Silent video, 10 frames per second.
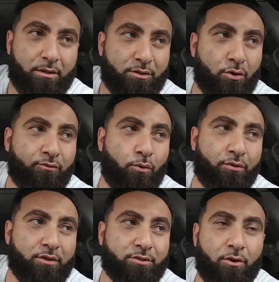so
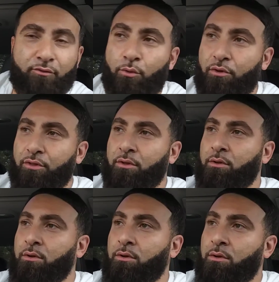forth and so forth.
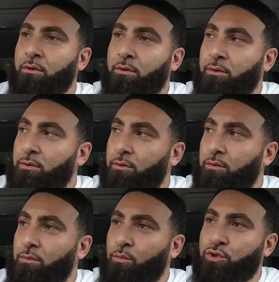
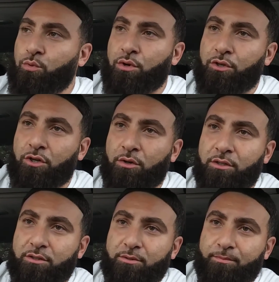What you want to do
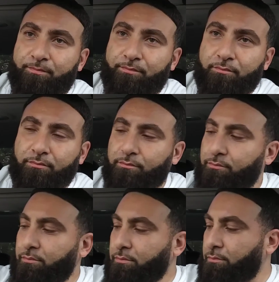is
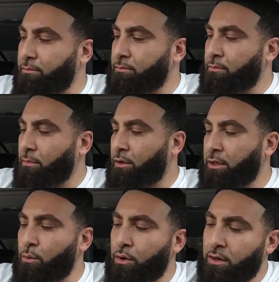you
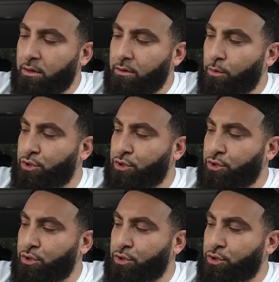don't want to